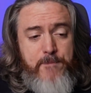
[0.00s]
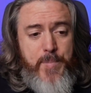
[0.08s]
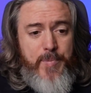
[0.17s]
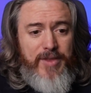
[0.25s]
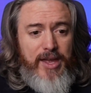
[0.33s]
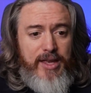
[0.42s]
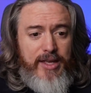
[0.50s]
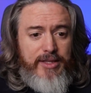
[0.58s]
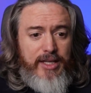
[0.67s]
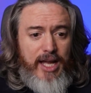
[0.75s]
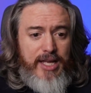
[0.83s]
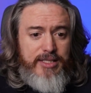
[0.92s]
It hit the
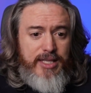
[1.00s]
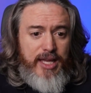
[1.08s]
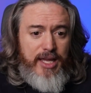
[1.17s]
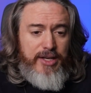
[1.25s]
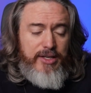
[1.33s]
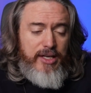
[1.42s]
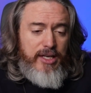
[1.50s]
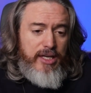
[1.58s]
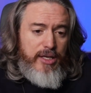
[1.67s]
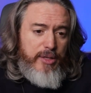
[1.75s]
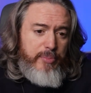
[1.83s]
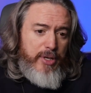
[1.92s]
guy's hand, and
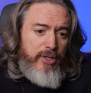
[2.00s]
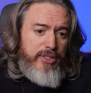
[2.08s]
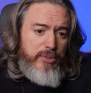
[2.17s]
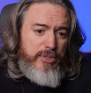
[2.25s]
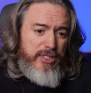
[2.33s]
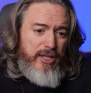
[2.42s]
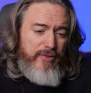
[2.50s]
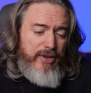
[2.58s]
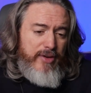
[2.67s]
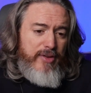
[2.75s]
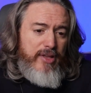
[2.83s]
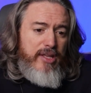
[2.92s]
the penalty was
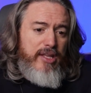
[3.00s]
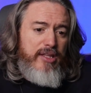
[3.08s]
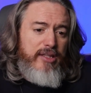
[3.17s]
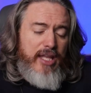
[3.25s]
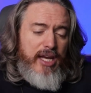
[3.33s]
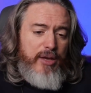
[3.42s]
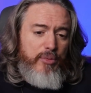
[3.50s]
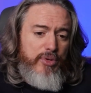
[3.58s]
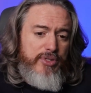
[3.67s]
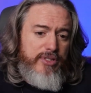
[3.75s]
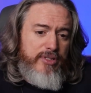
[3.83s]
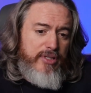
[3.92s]
given. Then it
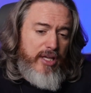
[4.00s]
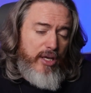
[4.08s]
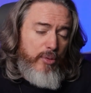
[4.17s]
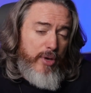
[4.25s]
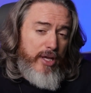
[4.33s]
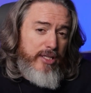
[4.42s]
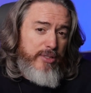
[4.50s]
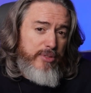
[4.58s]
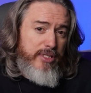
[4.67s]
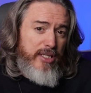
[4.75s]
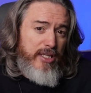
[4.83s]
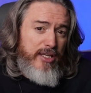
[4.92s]
was taken away because it was
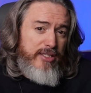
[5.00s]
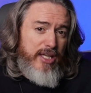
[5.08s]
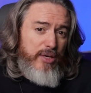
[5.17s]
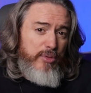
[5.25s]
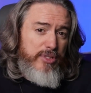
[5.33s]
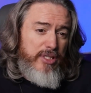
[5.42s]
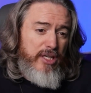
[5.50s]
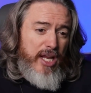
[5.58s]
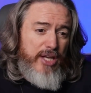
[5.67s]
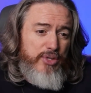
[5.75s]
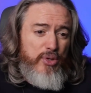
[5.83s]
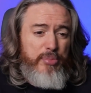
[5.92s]
said that his hand was in a
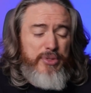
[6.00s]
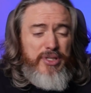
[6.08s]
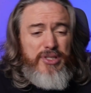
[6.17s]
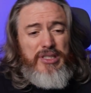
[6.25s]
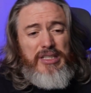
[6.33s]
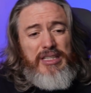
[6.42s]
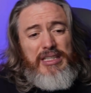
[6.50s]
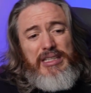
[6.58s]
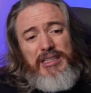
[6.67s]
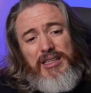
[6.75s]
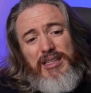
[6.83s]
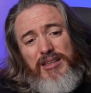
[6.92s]
natural position.
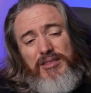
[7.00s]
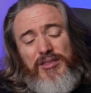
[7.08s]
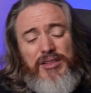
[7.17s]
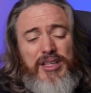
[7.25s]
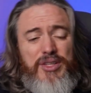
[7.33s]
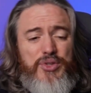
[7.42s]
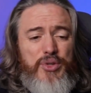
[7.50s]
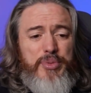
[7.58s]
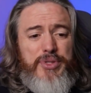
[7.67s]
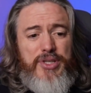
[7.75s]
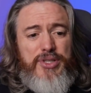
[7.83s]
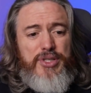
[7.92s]
I don't know, natural
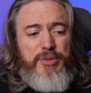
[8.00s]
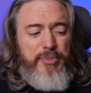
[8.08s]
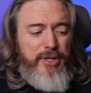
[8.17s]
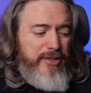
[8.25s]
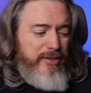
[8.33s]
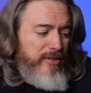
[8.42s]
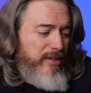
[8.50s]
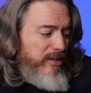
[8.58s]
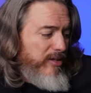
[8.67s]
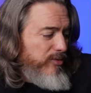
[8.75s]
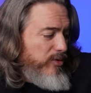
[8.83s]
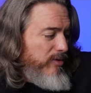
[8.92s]
position, but
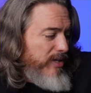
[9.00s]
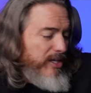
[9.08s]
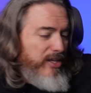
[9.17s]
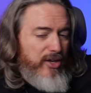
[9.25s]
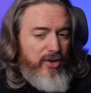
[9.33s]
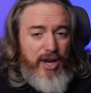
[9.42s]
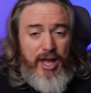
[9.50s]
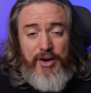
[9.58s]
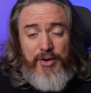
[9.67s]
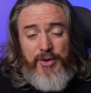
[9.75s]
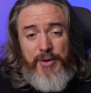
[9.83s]
sort of like here. I don't know.